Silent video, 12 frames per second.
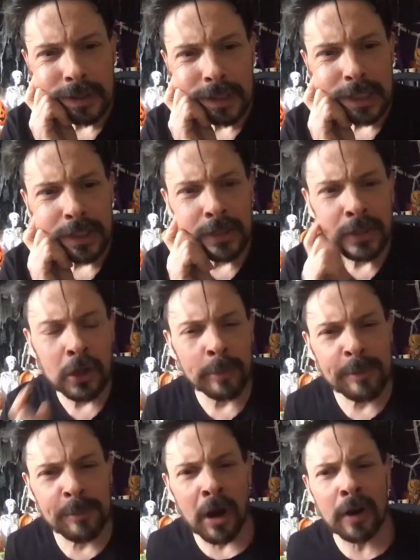You can call me
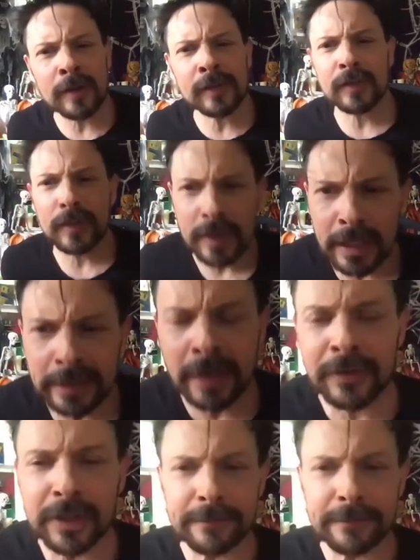Mars. I'd love it.